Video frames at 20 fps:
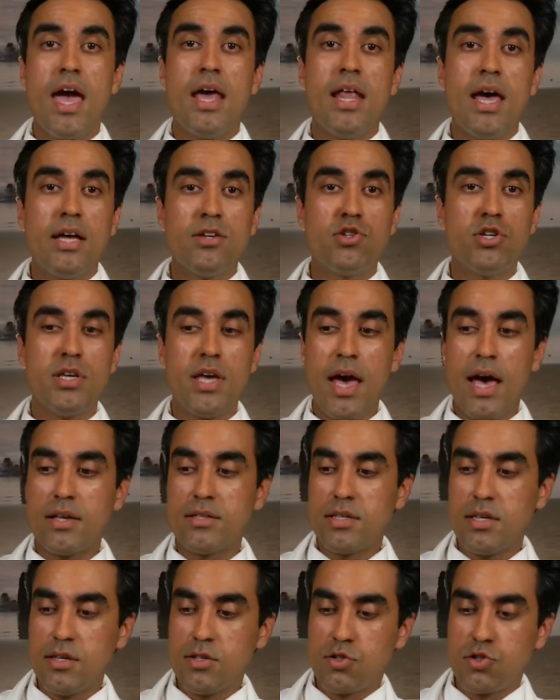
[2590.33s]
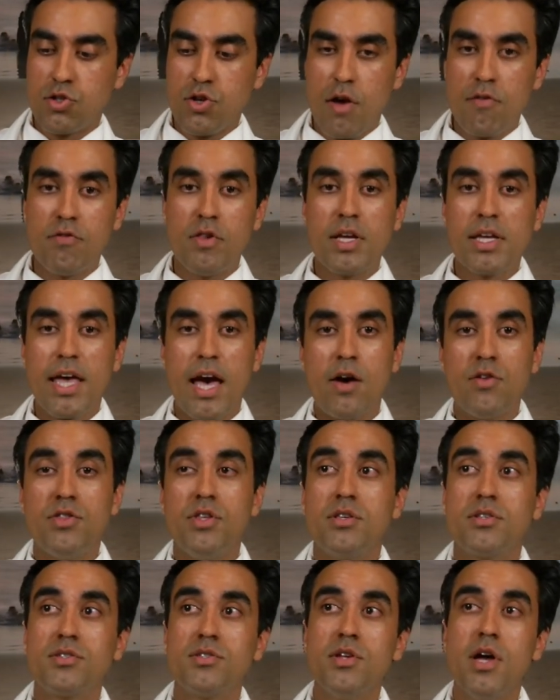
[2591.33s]
And as, he, as he's shoveling
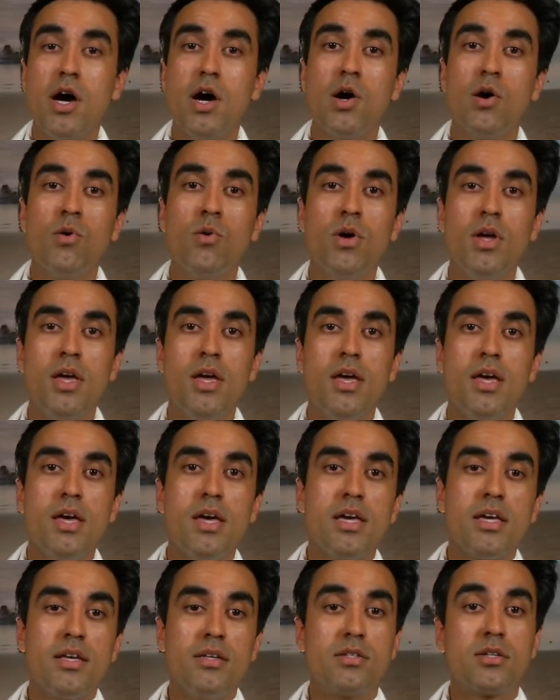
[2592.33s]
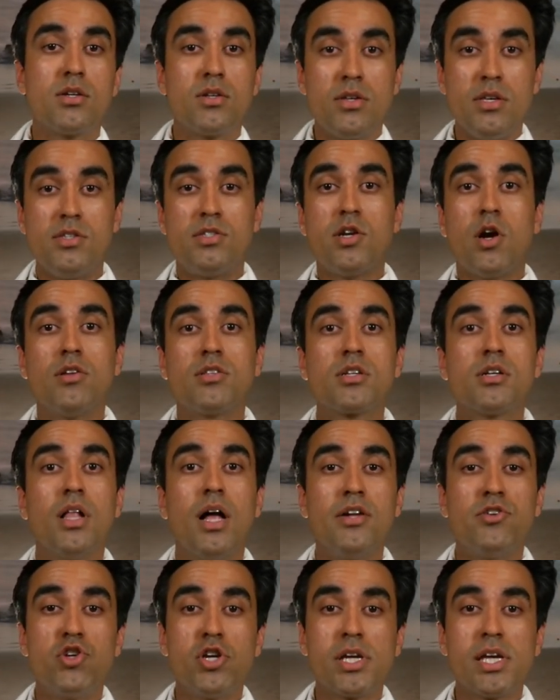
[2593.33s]
out the snow, he's, he starts
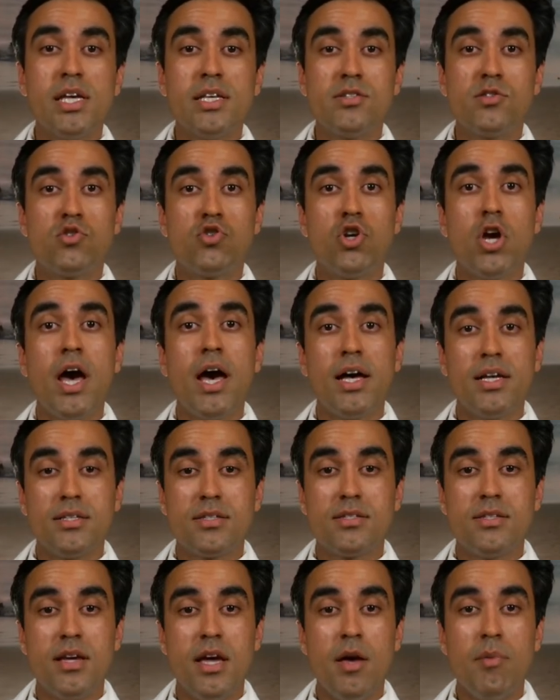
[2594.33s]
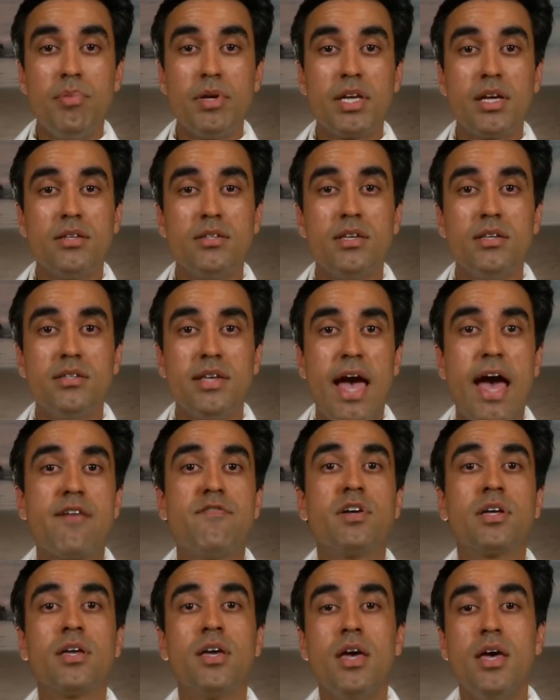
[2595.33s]
clutching his chest because he's
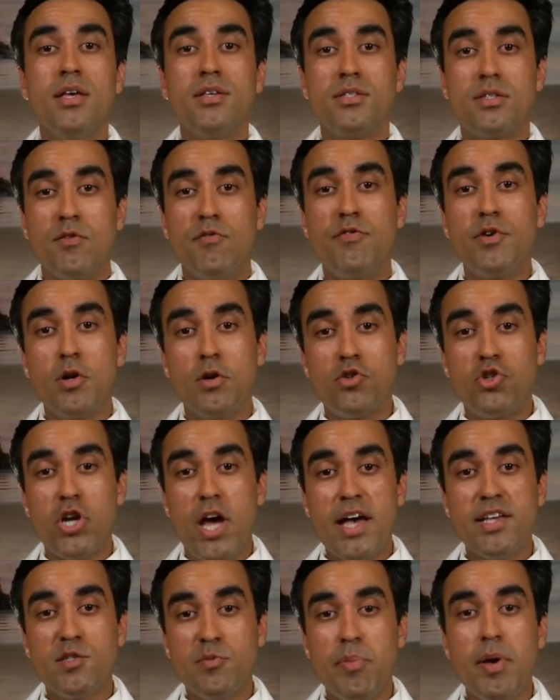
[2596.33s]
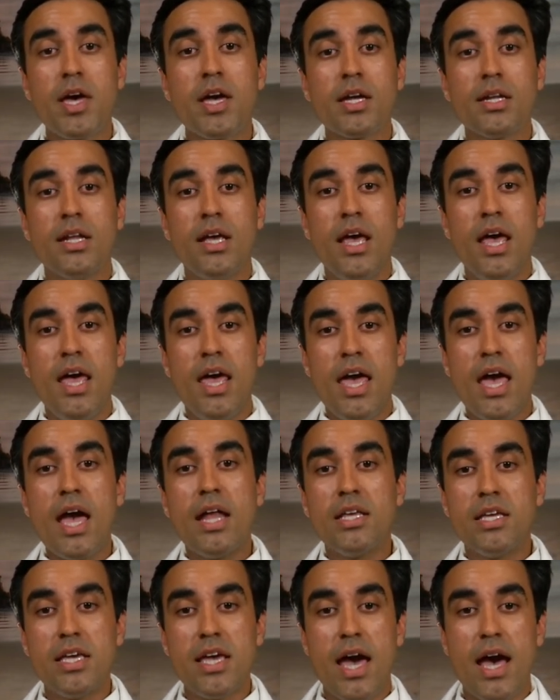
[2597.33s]
having severe chest pain
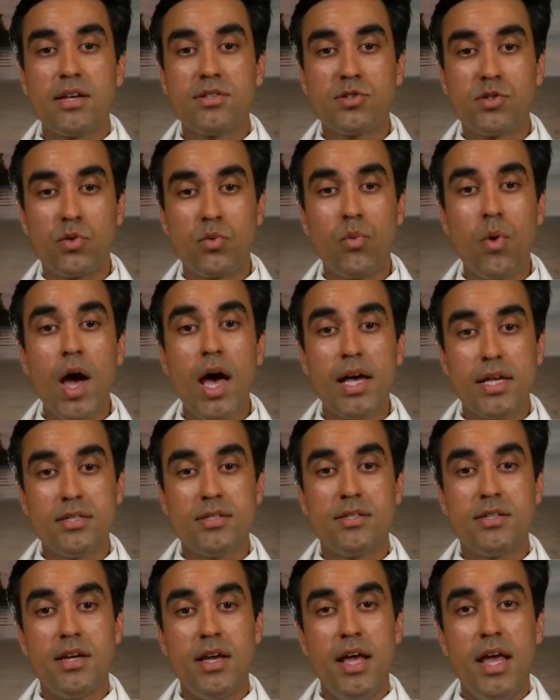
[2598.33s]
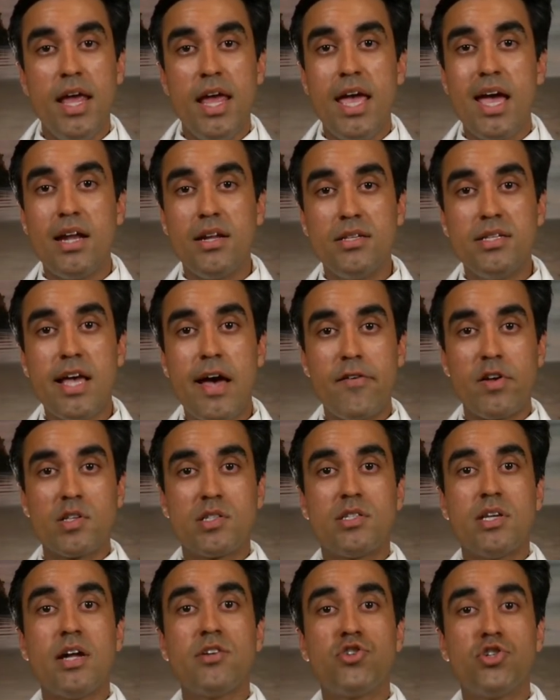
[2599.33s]
and he has to rest. And he's
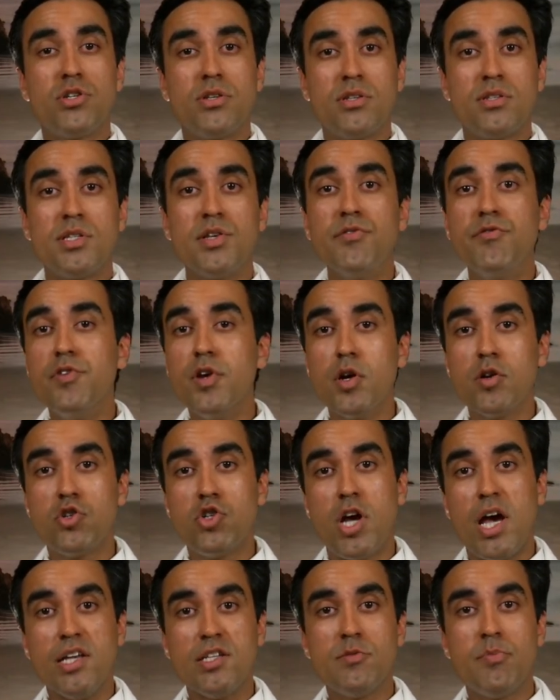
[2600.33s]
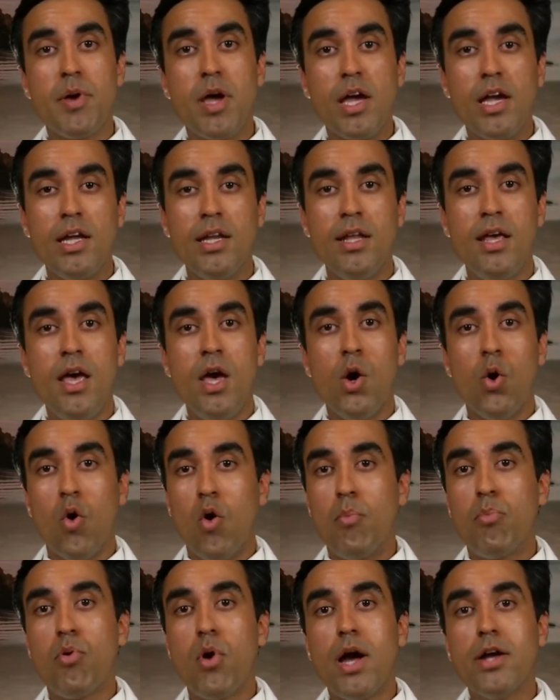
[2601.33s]
having such severe chest pain
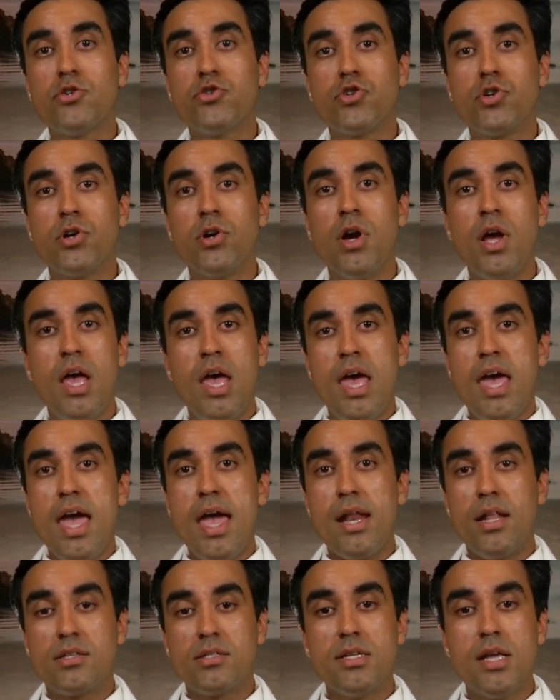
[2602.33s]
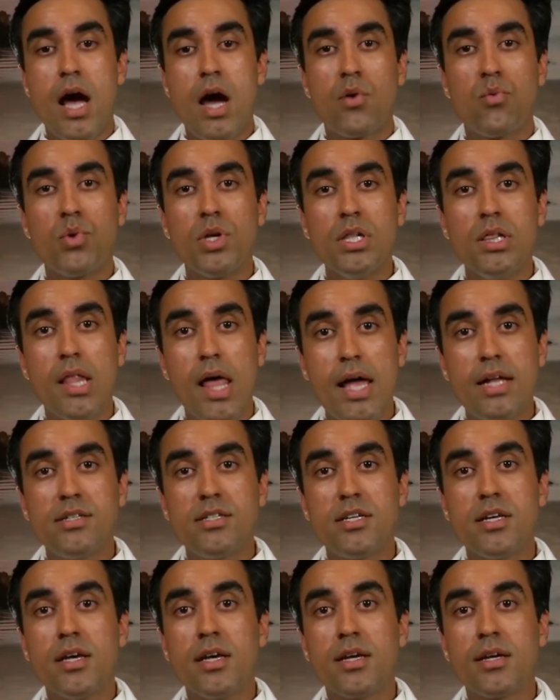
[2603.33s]
or pressure, and it's not
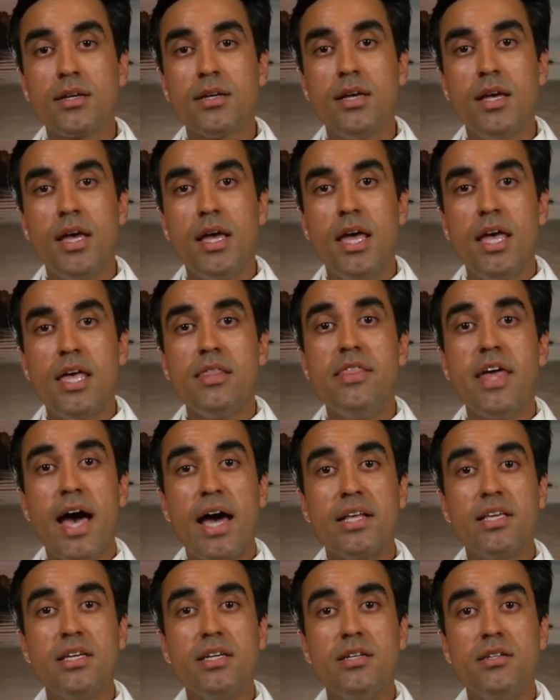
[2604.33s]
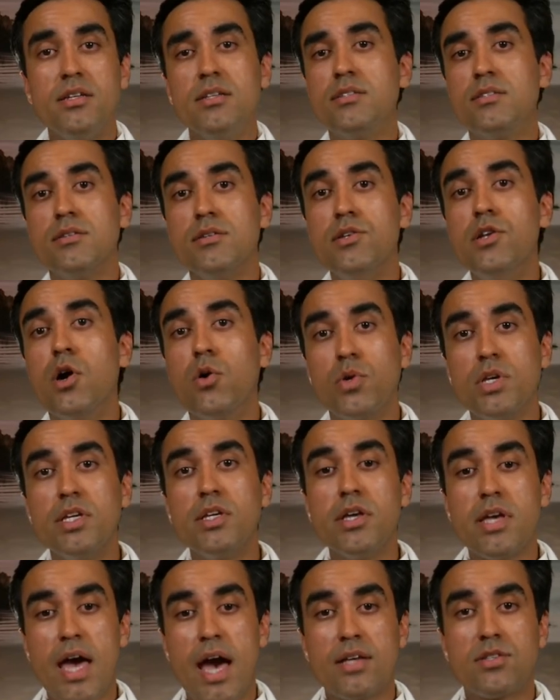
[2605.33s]
relenting that he just, you know,
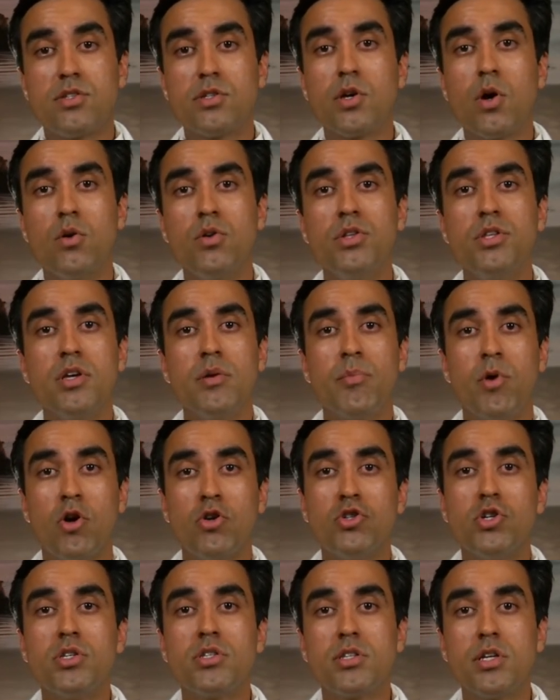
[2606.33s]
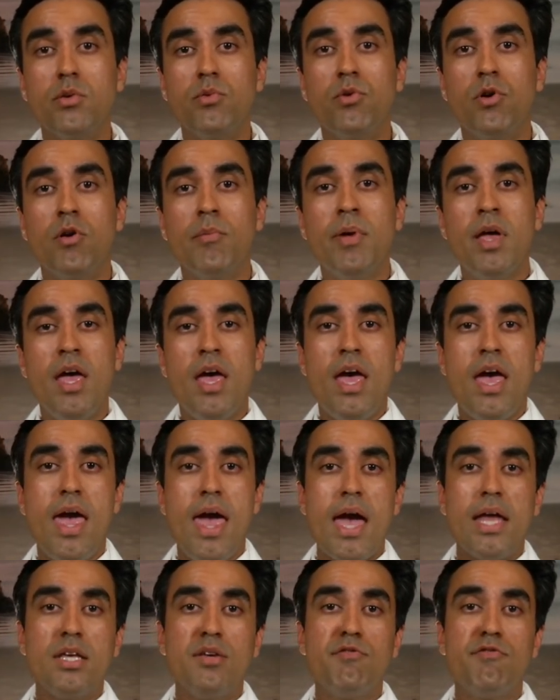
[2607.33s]
he has to go to the emergency room
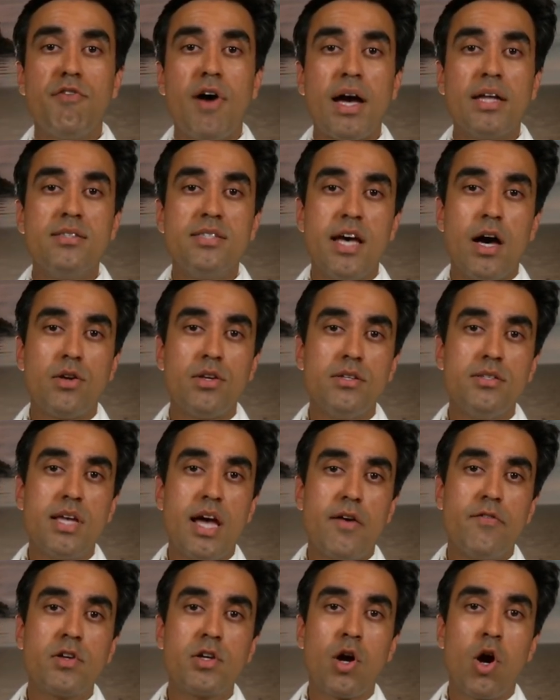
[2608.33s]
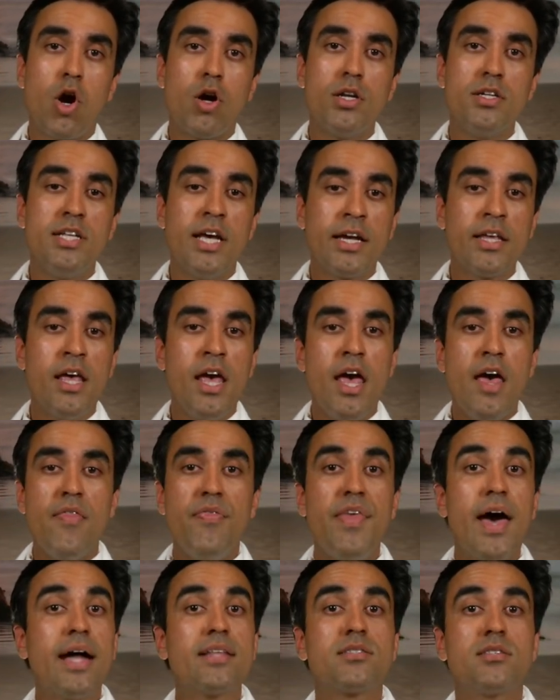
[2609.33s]
and he finds out he's having a heart attack.
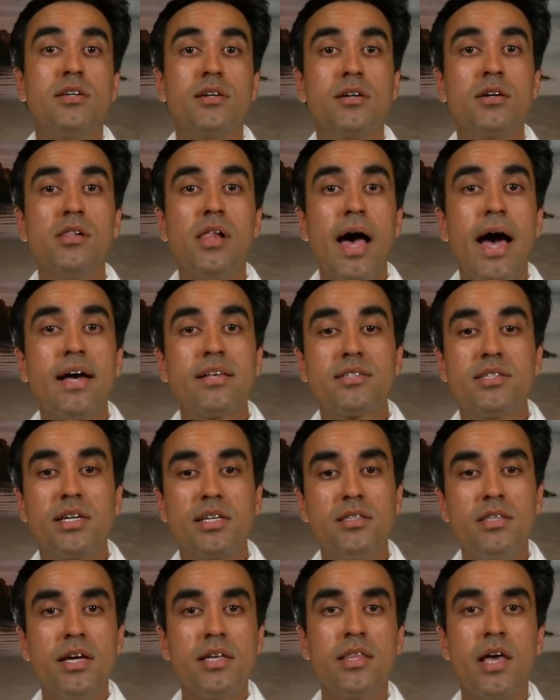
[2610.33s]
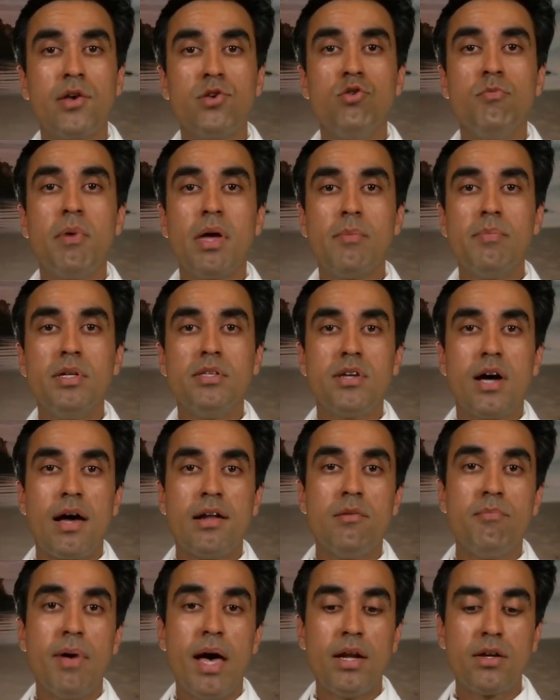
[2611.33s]
That's the classic thing that you may be
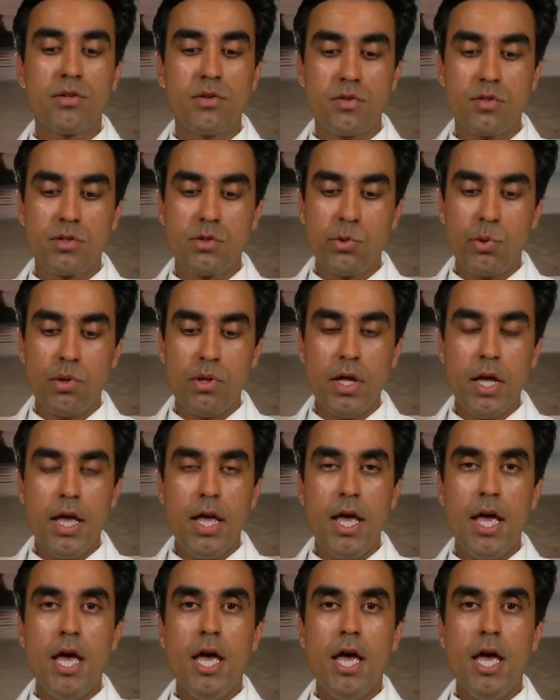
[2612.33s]
taught in medical school.